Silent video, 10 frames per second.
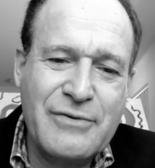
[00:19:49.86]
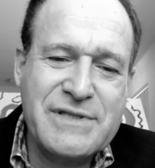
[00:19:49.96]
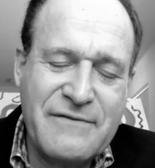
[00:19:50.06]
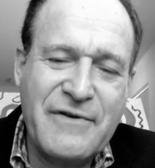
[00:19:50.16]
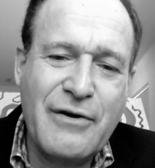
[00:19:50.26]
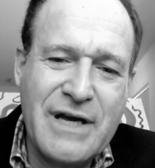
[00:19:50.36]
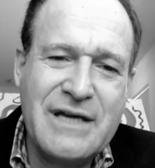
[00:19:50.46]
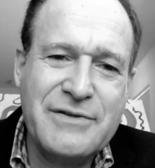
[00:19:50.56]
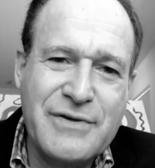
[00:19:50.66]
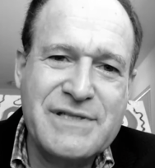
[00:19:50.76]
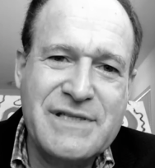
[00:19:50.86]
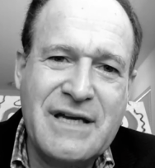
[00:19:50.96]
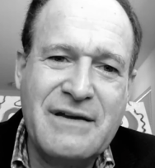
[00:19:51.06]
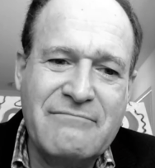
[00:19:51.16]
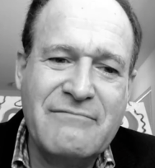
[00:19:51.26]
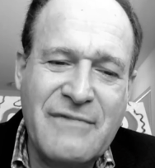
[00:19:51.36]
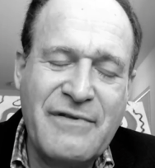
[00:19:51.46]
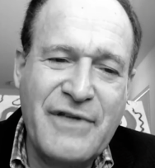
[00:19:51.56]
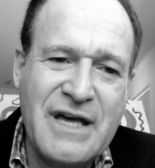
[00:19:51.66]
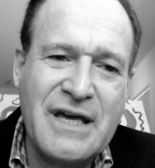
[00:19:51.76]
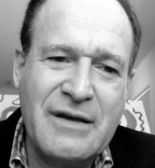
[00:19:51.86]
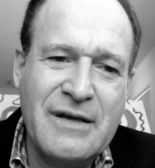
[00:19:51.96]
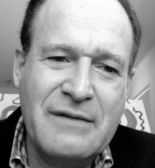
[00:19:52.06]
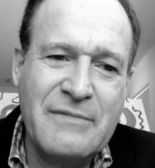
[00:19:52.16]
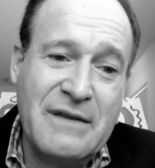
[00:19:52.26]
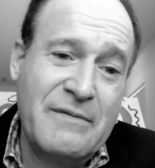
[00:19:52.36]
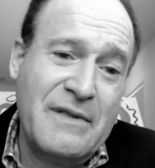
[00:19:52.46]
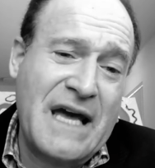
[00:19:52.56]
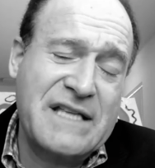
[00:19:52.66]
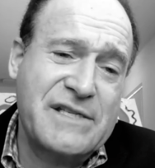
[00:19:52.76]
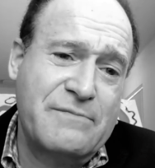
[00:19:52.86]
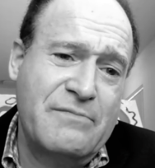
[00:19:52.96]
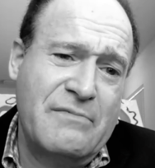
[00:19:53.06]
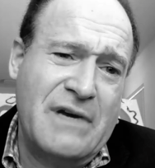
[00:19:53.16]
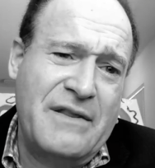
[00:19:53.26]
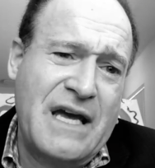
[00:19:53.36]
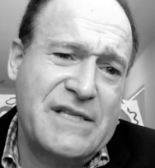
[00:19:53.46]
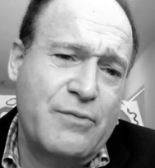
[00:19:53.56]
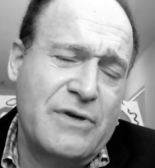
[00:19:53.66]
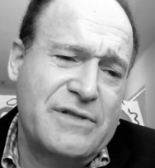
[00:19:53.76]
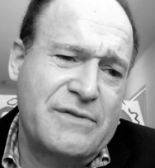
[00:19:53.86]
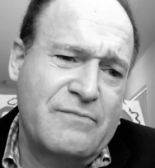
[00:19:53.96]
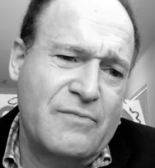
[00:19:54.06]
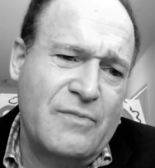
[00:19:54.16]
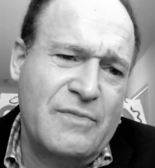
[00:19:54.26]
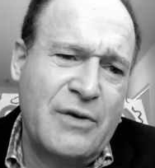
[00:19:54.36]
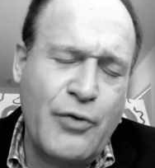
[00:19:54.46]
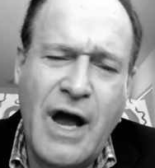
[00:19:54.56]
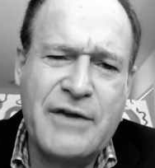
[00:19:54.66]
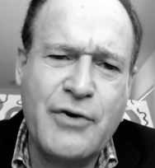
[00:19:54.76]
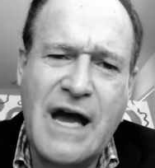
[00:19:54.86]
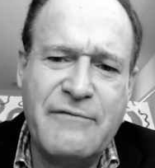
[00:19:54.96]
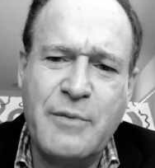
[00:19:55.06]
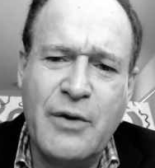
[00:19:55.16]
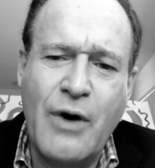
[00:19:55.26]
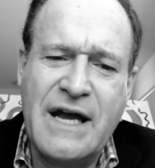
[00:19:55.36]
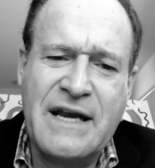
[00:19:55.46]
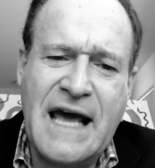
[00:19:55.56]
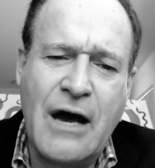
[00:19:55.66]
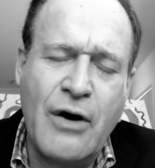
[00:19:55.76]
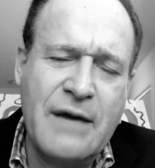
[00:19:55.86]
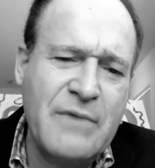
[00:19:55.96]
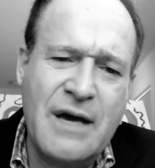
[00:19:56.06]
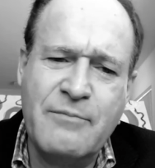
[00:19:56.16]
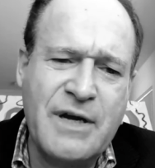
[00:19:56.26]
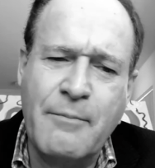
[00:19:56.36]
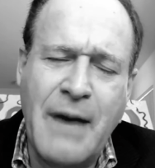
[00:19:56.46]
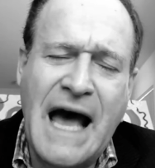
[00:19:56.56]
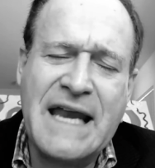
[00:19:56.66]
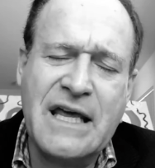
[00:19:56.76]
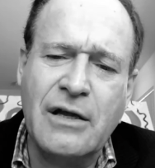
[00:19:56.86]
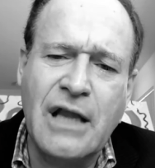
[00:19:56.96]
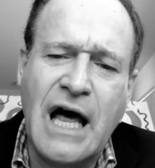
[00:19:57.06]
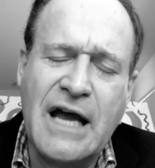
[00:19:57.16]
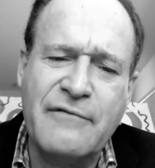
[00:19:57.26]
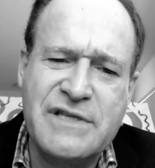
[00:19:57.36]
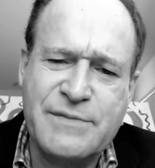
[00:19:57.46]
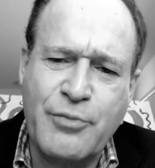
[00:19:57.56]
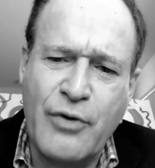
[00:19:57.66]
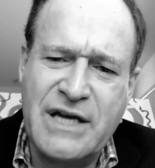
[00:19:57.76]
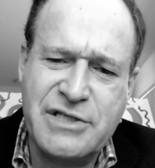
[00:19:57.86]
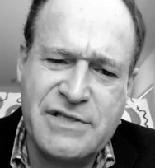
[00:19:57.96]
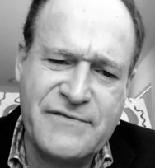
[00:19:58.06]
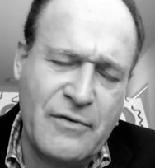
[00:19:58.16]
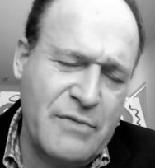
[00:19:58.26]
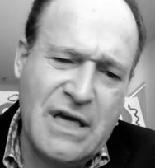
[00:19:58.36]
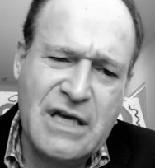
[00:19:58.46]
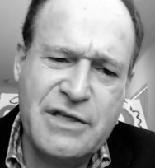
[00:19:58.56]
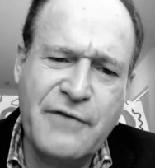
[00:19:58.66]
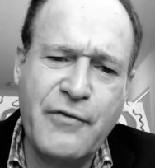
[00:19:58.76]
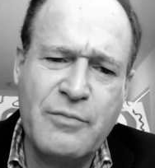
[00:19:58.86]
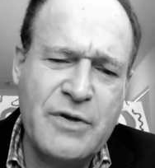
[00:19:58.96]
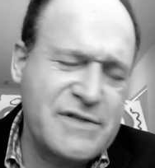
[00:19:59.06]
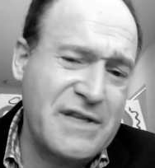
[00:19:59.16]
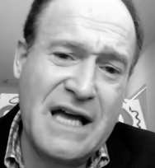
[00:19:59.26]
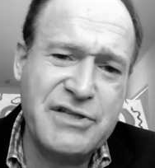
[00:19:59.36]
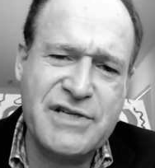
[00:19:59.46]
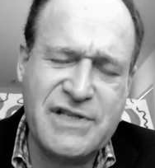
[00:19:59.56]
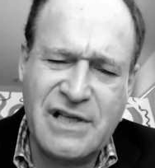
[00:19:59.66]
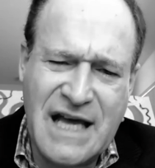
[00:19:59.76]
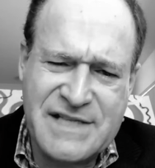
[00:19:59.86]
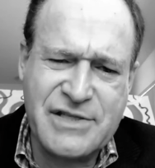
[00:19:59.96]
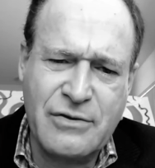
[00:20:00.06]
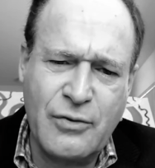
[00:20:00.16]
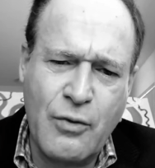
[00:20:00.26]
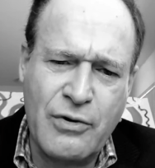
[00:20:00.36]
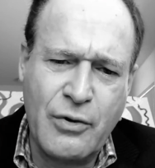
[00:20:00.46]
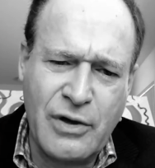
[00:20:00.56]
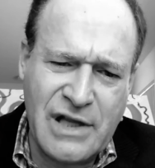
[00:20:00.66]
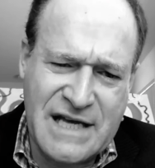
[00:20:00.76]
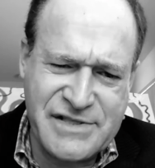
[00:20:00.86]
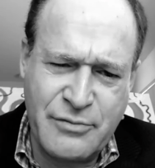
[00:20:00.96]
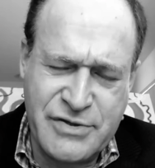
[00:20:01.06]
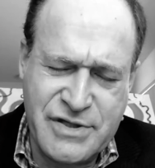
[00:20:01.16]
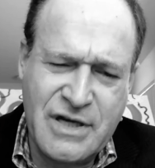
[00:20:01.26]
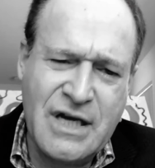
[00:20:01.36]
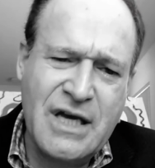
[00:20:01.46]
it's a very interesting thing. That's what's driving me right now. I'm combining a lot of inspirations from different music, not just classical, quote unquote classical music,